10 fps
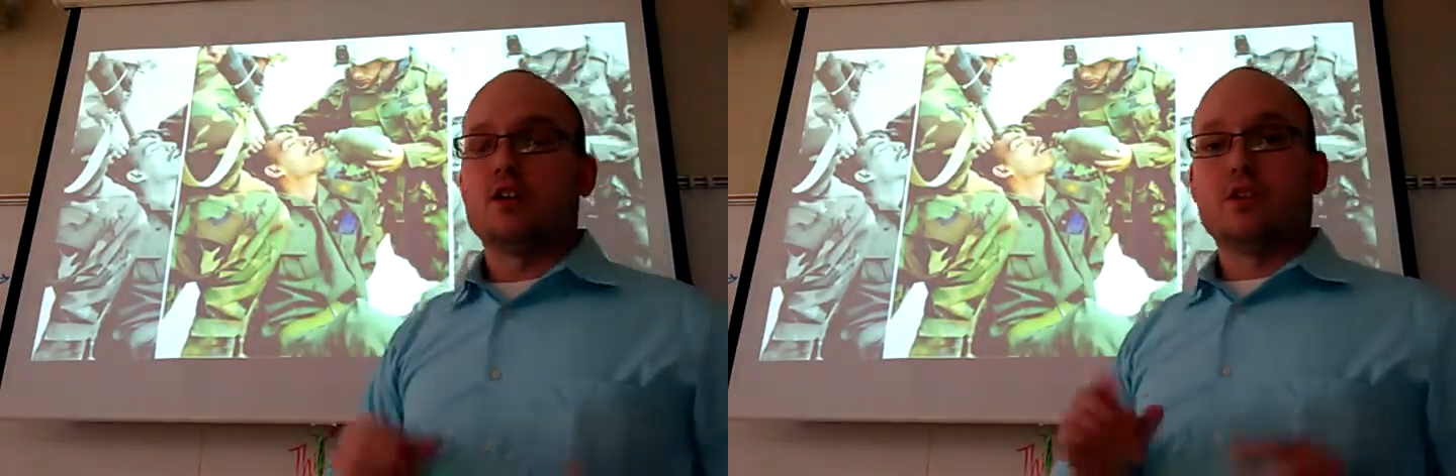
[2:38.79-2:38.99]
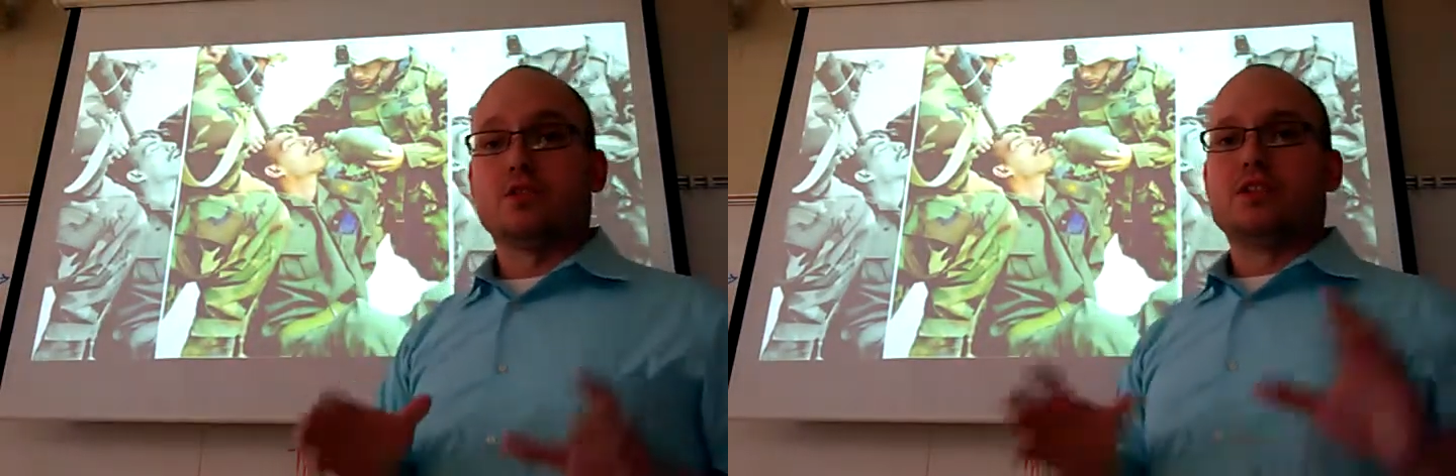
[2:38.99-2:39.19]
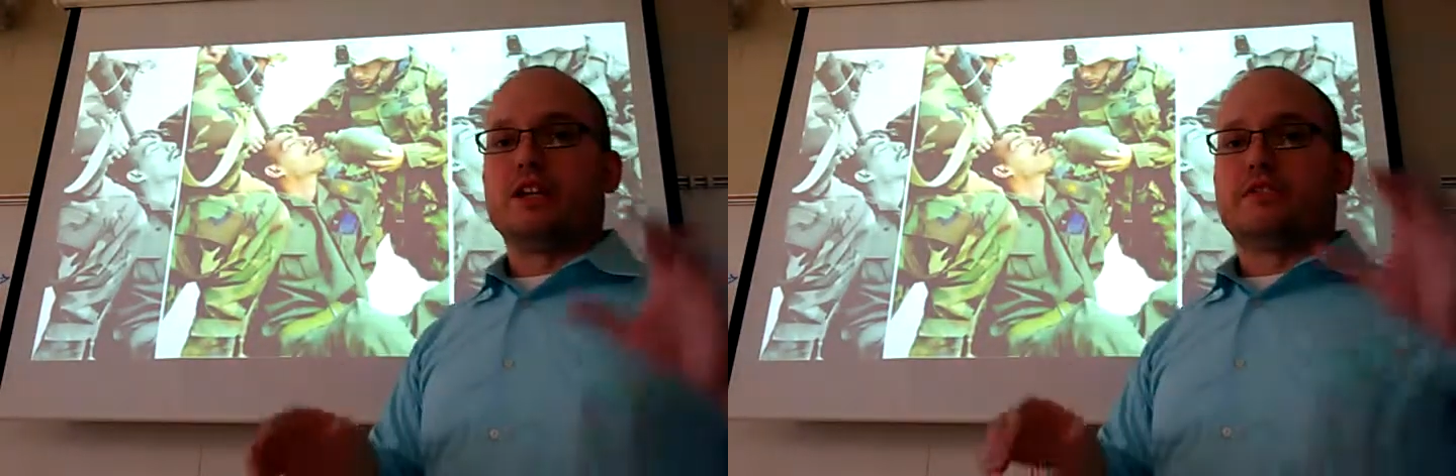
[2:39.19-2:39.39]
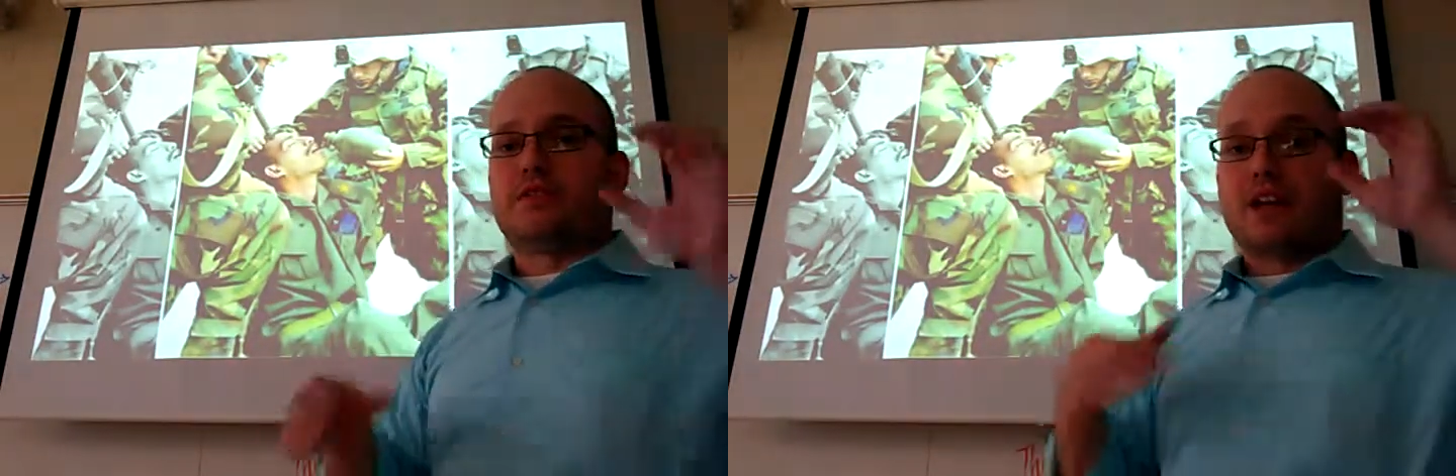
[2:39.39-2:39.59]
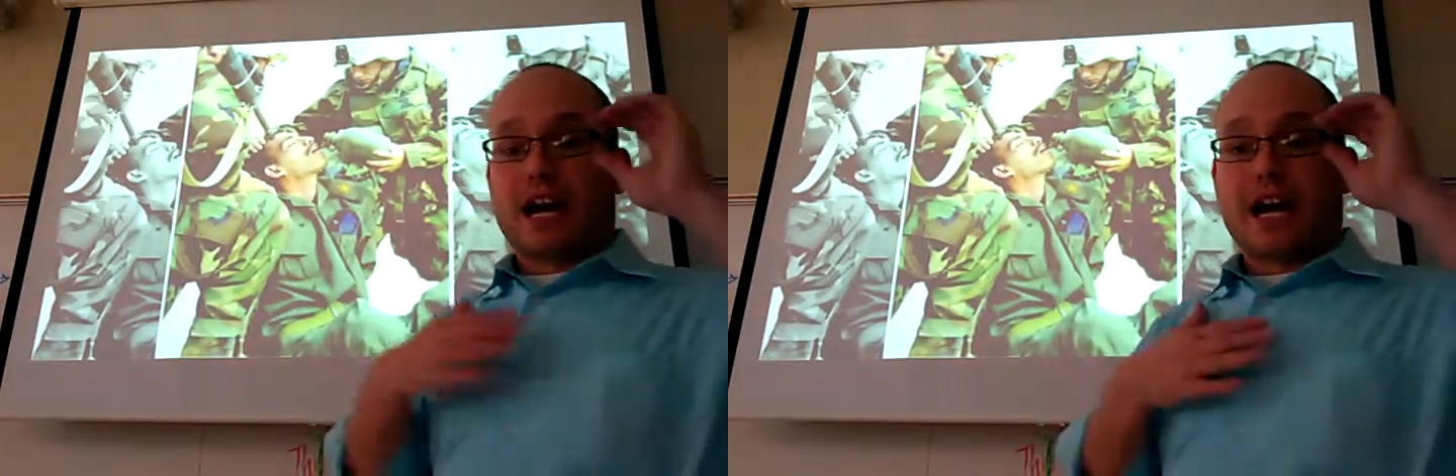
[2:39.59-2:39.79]
are no
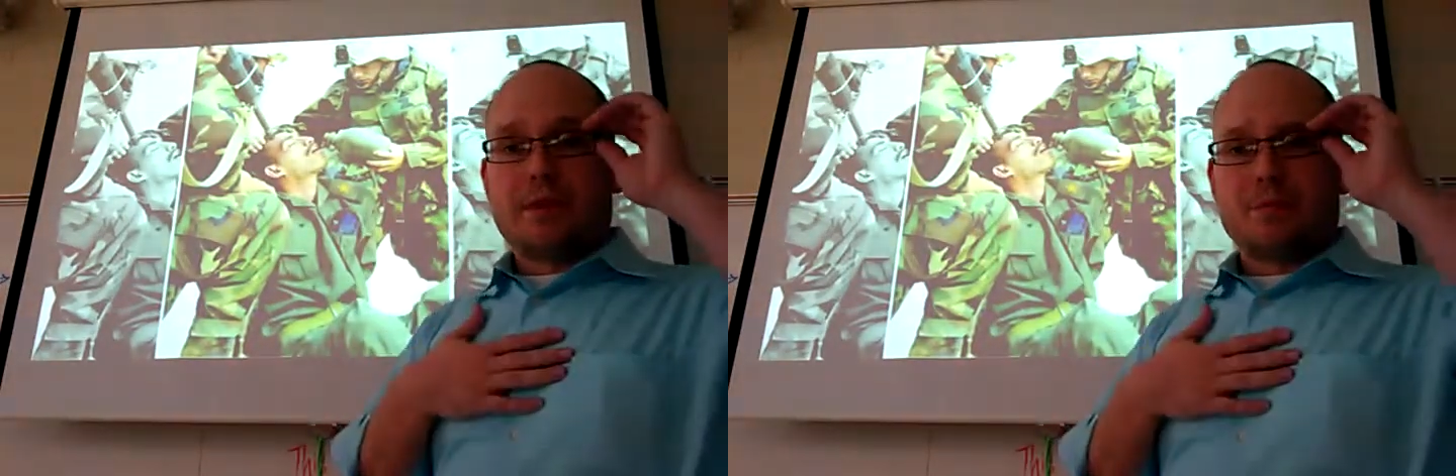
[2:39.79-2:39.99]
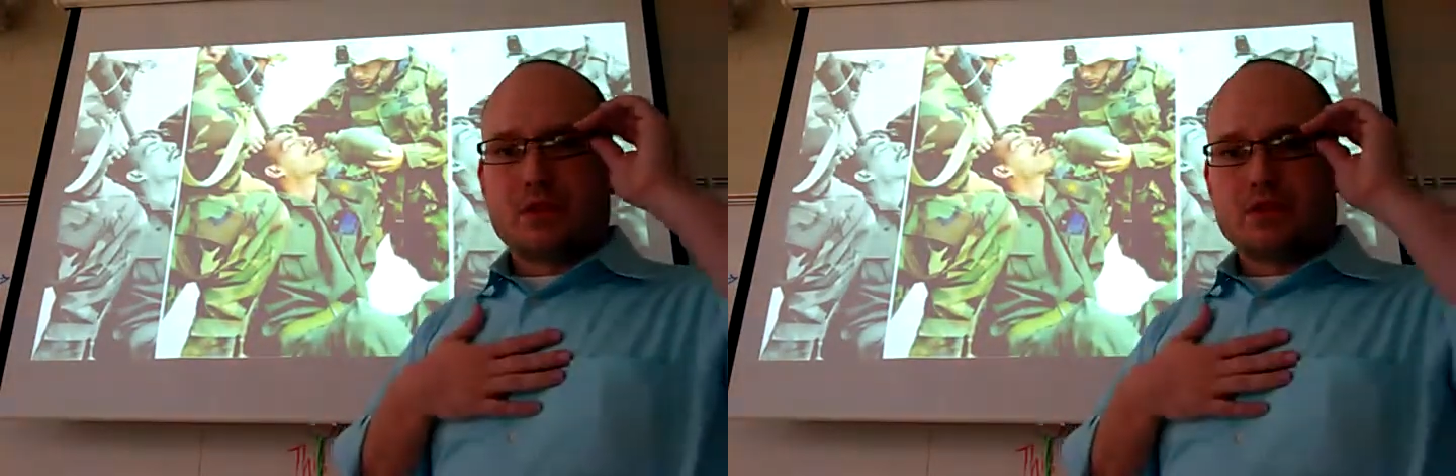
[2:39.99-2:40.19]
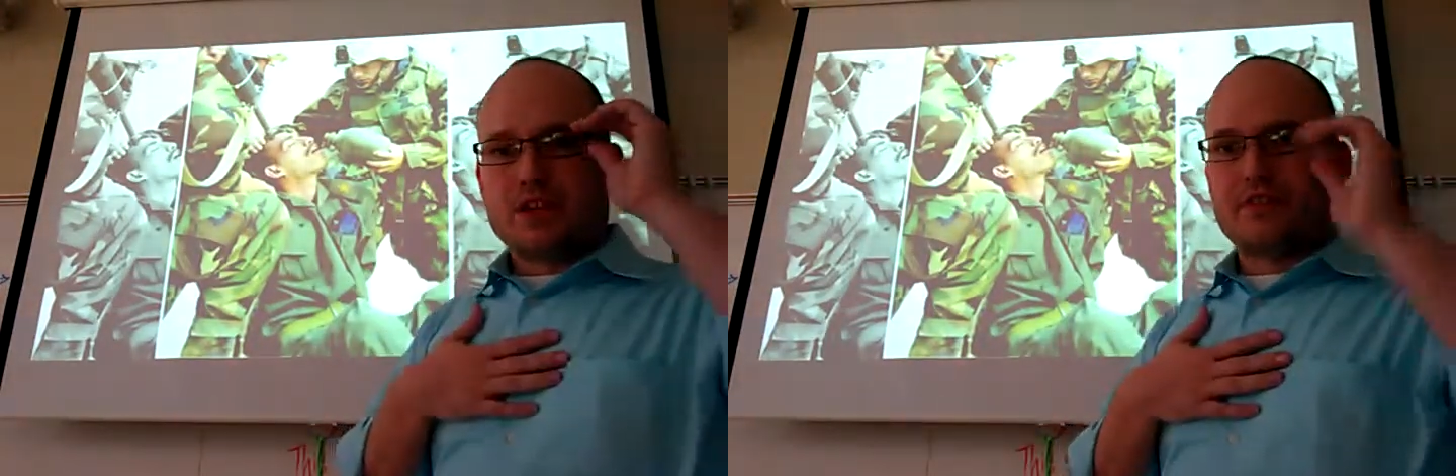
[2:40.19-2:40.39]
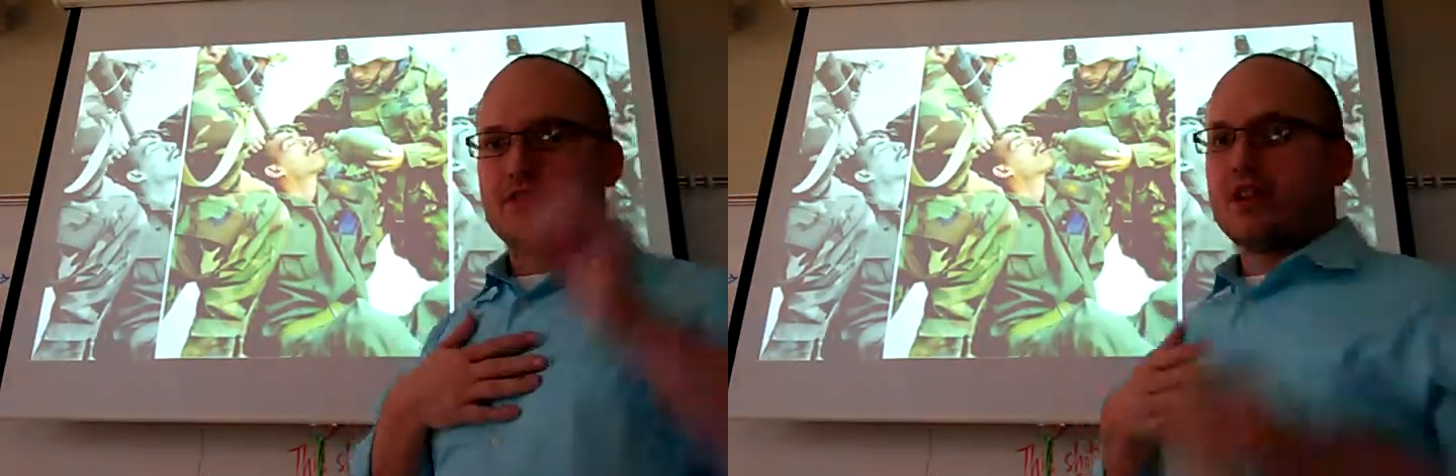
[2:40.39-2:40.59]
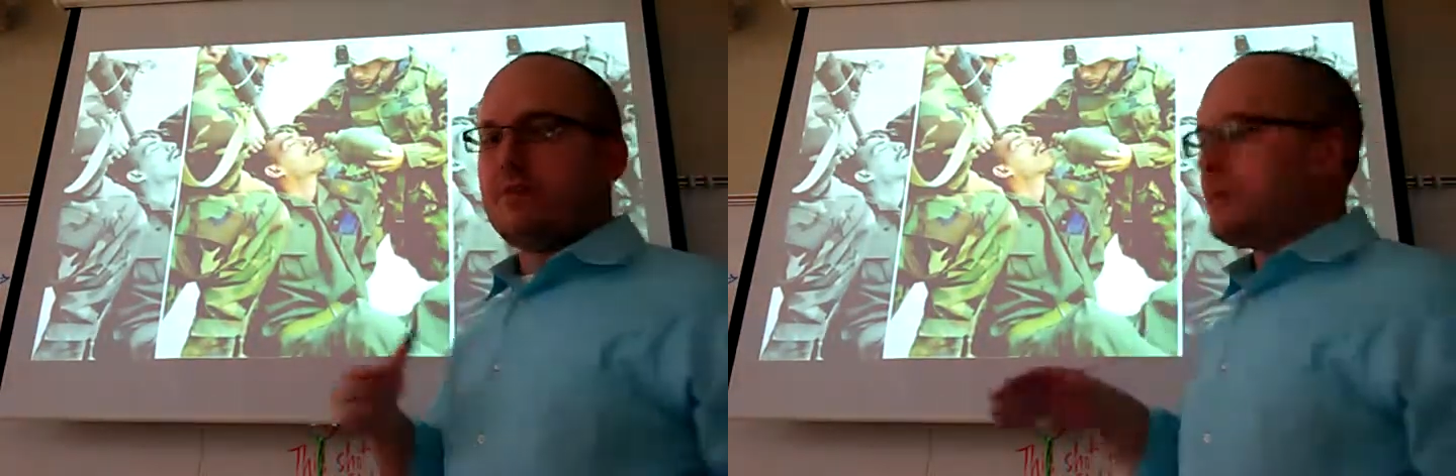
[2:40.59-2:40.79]
different. I'm no
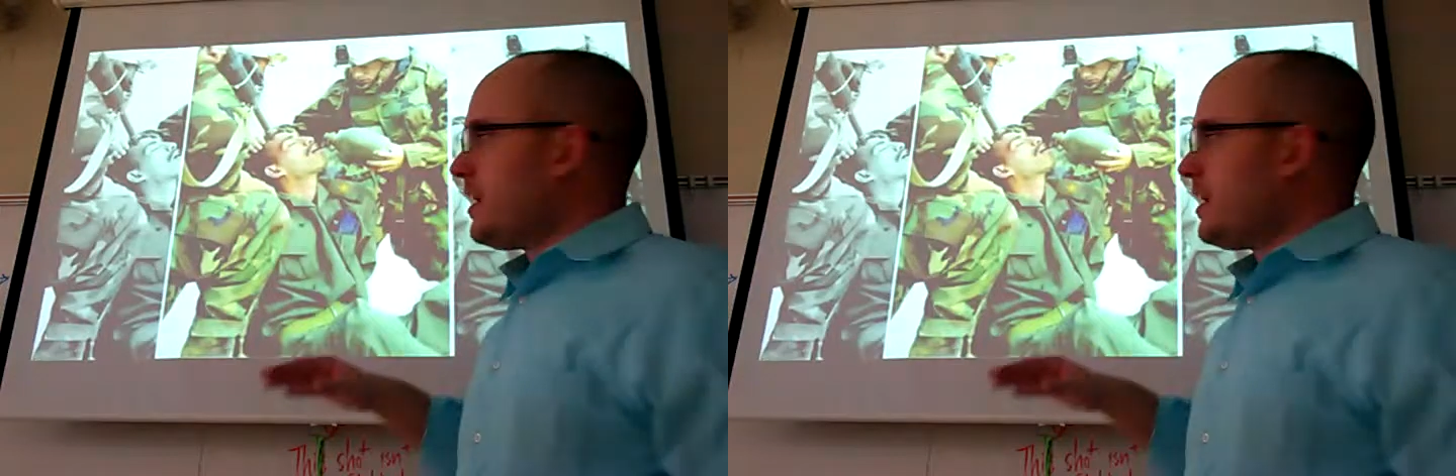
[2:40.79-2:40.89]
different.